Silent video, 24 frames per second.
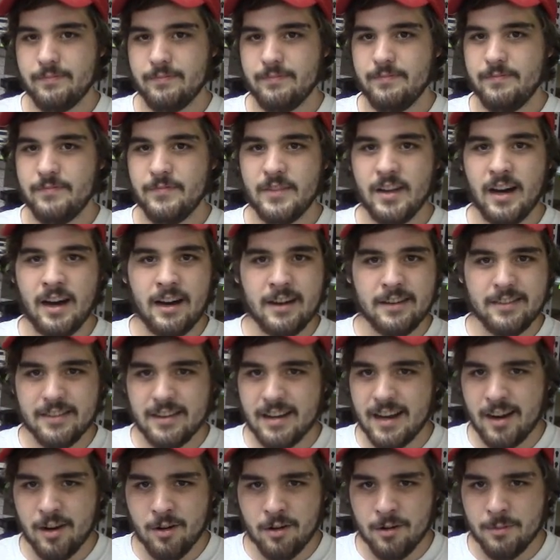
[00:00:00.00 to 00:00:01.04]
Not
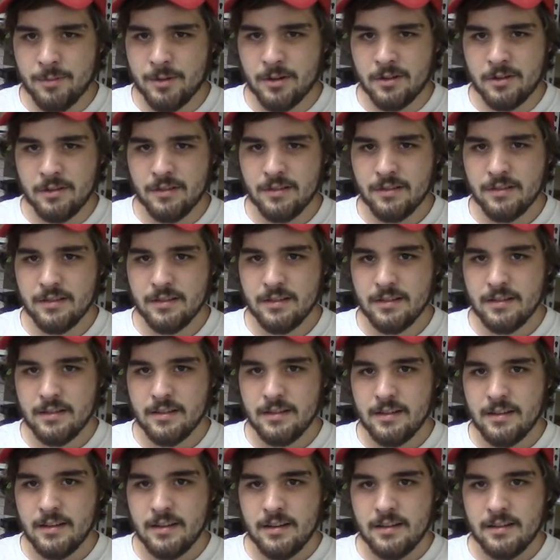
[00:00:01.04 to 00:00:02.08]
terrible.
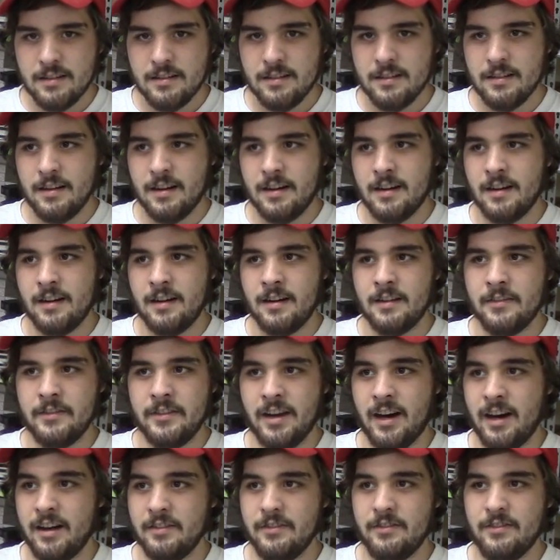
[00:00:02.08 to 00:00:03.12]

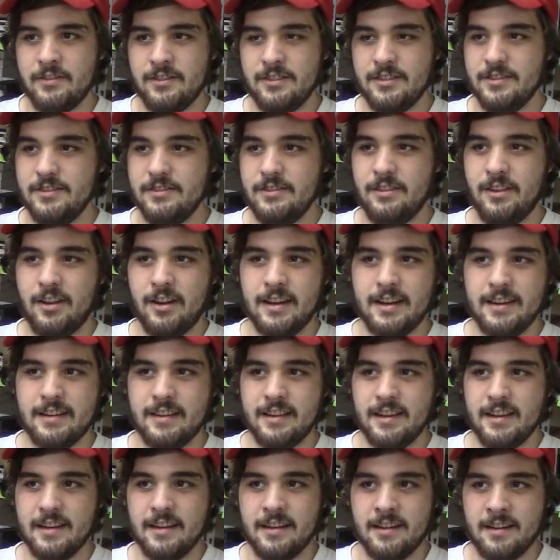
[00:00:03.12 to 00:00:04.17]
Not like
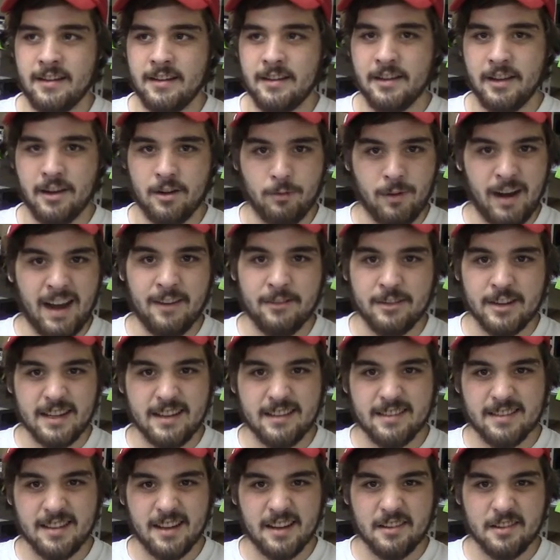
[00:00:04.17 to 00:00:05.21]
the gravity
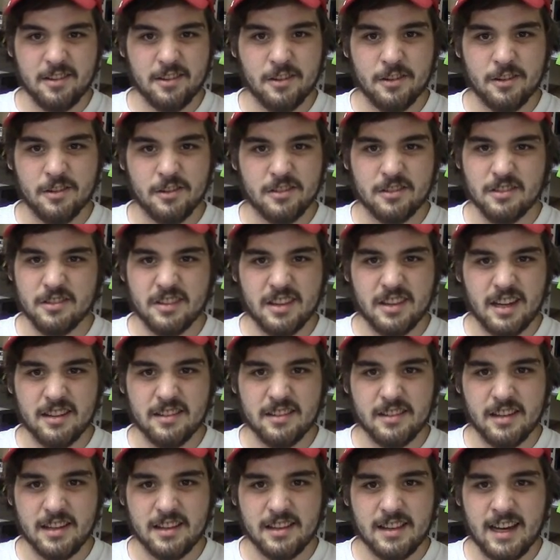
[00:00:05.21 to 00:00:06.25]
sensors or things
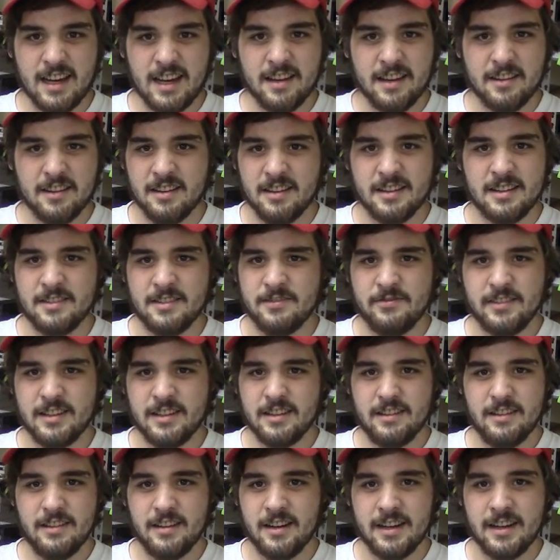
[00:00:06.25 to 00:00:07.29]
like that. I
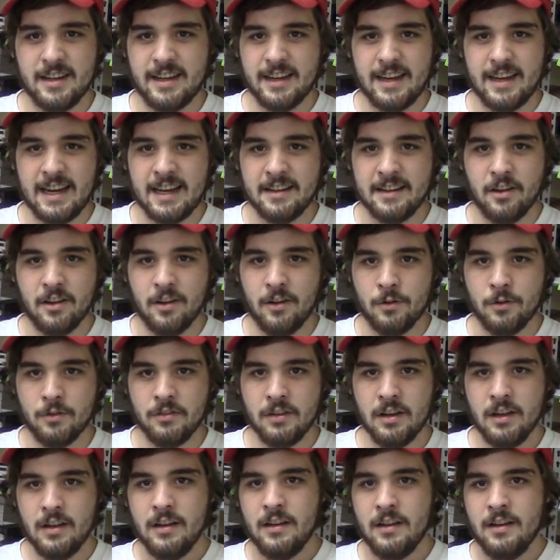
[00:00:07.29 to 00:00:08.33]
hate those.
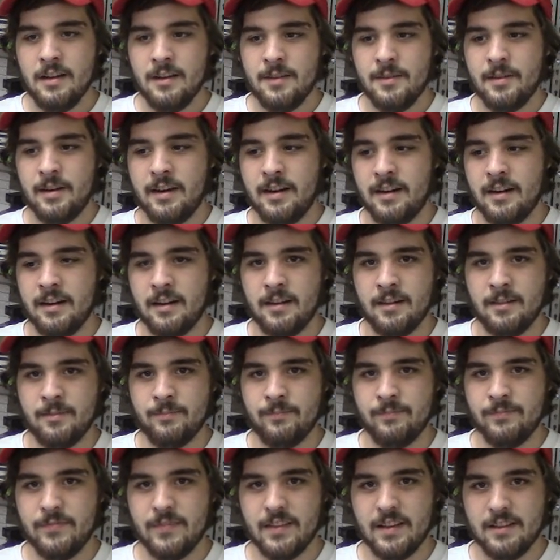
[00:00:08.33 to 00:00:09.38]

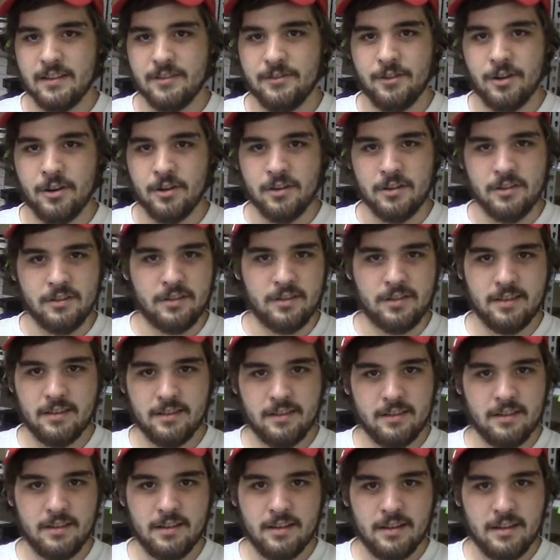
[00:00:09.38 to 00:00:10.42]
As far
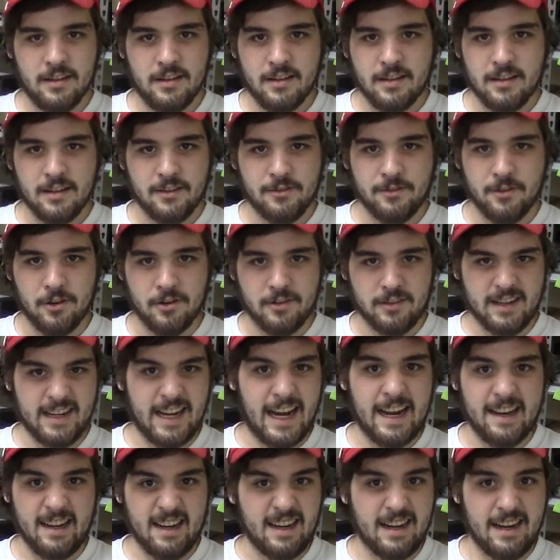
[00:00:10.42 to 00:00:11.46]
as
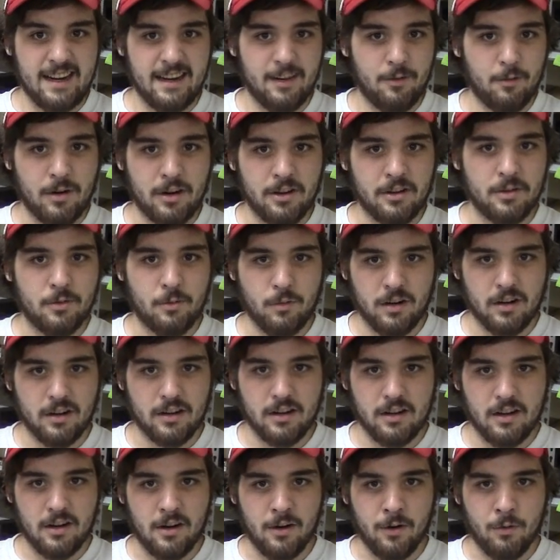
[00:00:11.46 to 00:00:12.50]
getting anywhere you want to
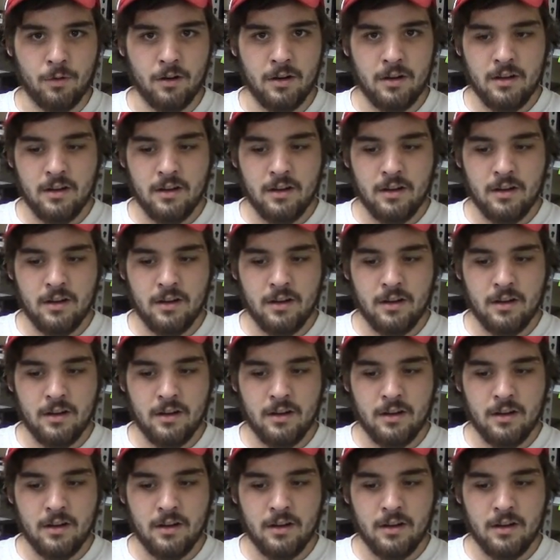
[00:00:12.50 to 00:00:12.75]
go.